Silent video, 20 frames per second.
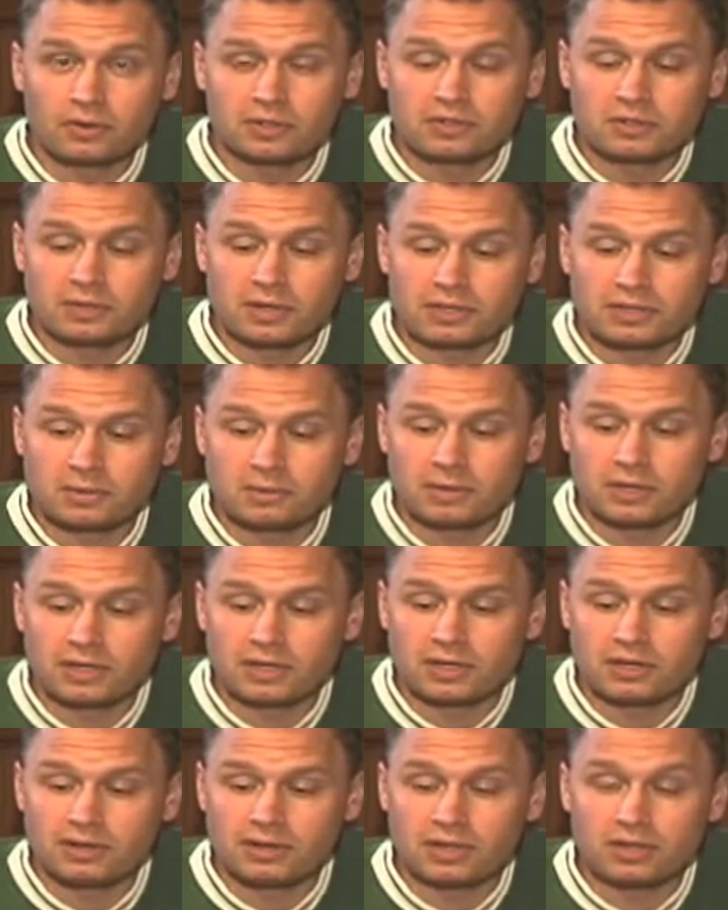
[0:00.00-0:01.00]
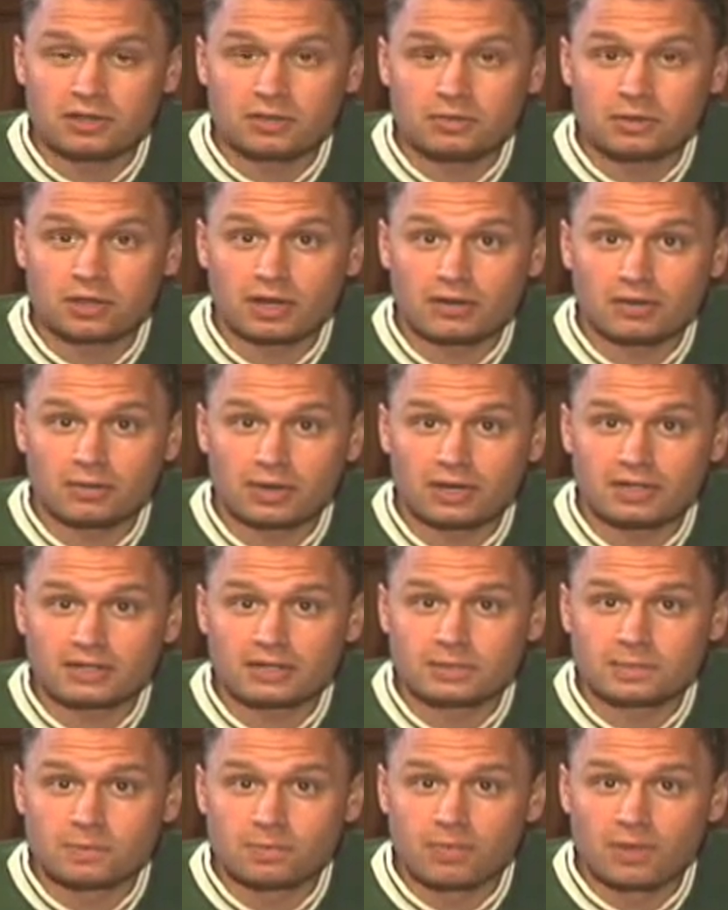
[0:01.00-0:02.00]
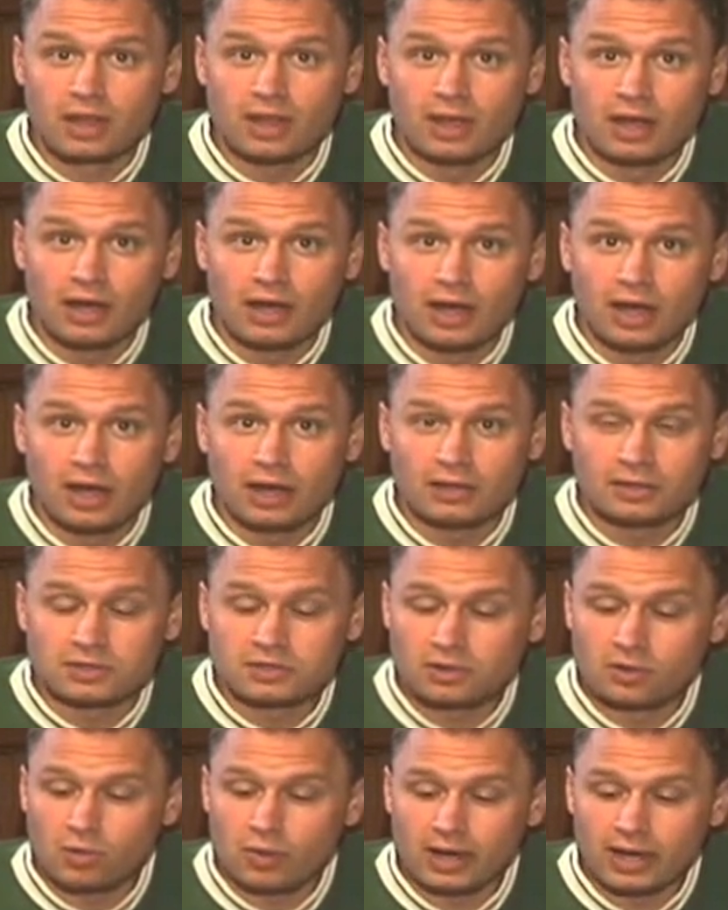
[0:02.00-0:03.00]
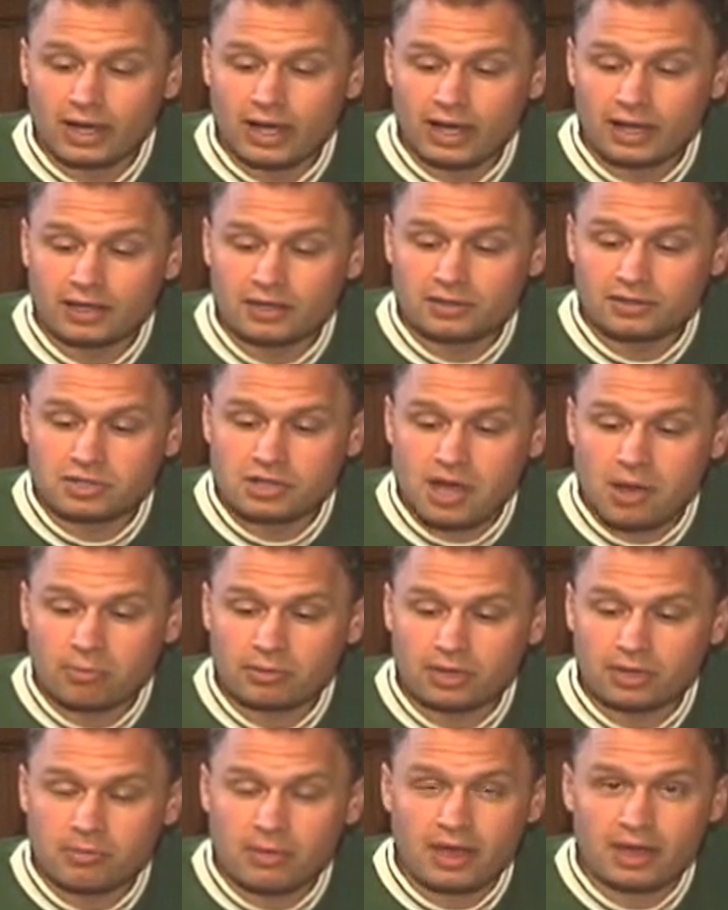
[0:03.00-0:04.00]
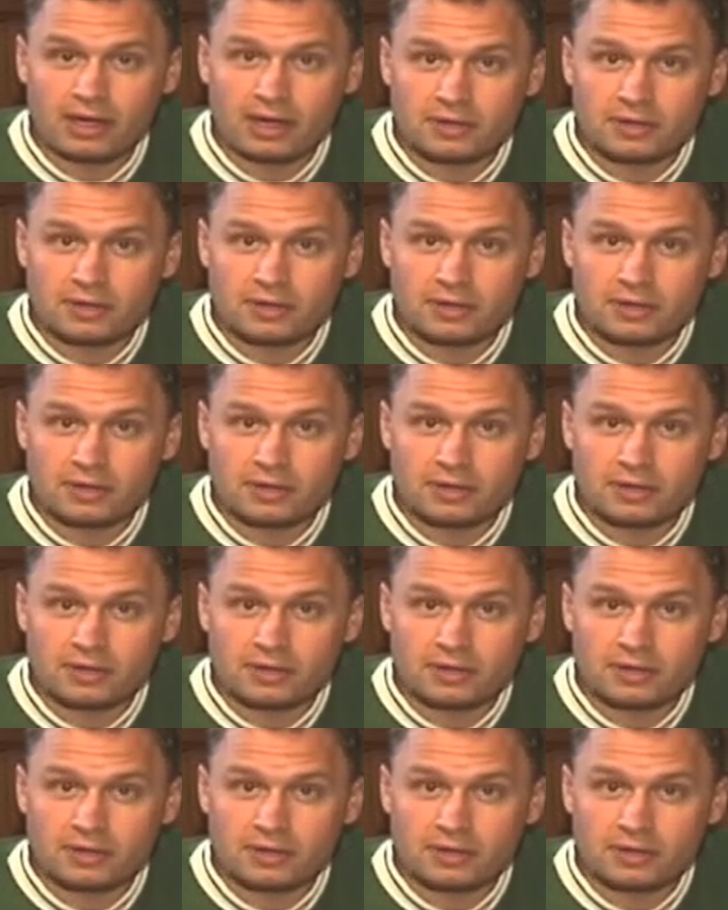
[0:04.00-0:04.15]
this recipe than you would otherwise. I also went ahead and chopped up 8